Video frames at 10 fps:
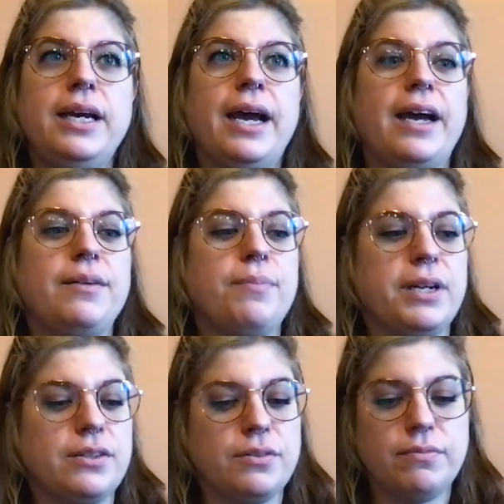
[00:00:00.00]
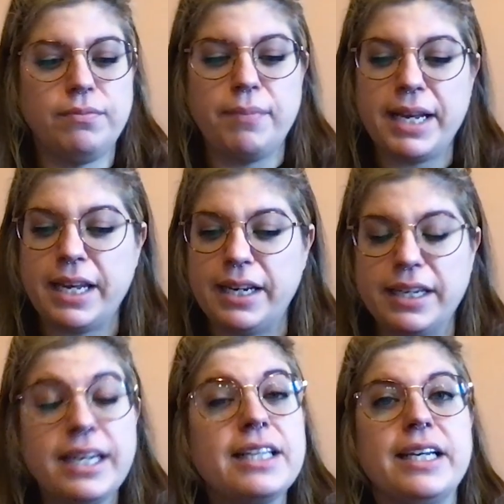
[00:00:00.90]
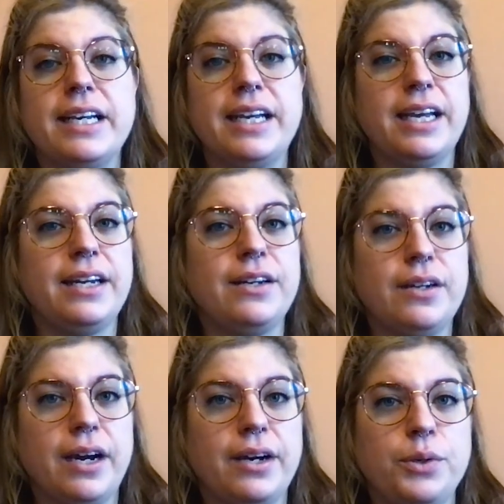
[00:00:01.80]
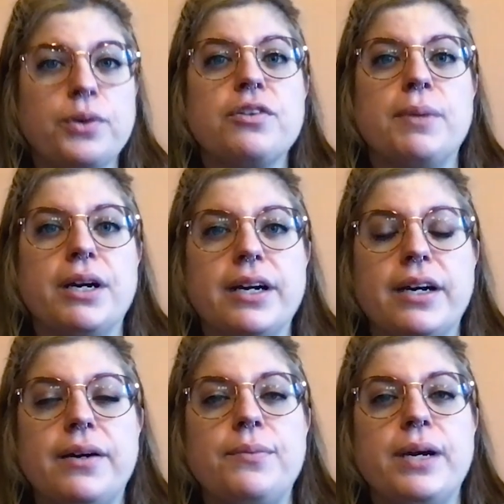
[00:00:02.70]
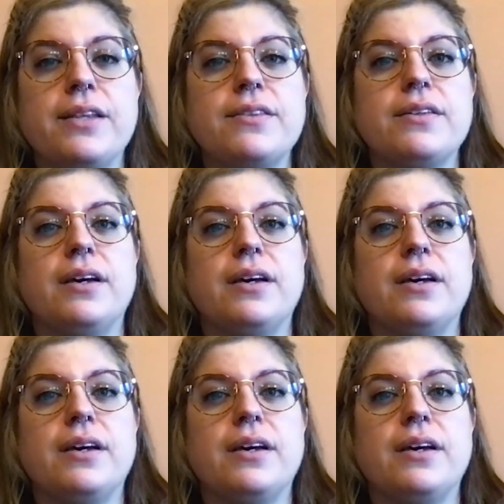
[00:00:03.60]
had been making a killing in North America with